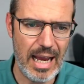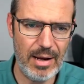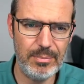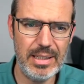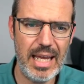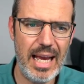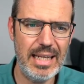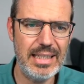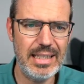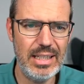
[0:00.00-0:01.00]
I've been
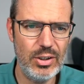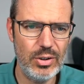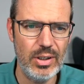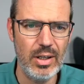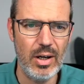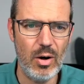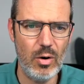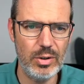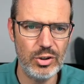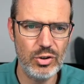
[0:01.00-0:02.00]
adding here
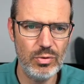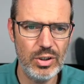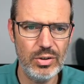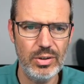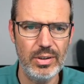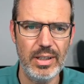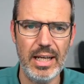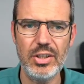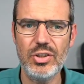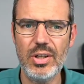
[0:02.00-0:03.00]
on a junior
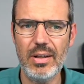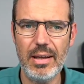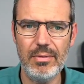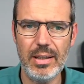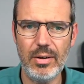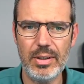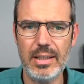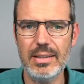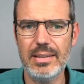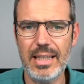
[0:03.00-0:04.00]
engineer level, on
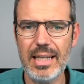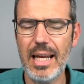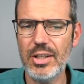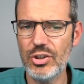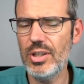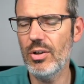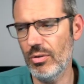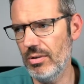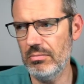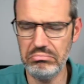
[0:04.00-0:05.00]
a data engineer
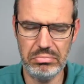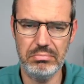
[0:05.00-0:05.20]
or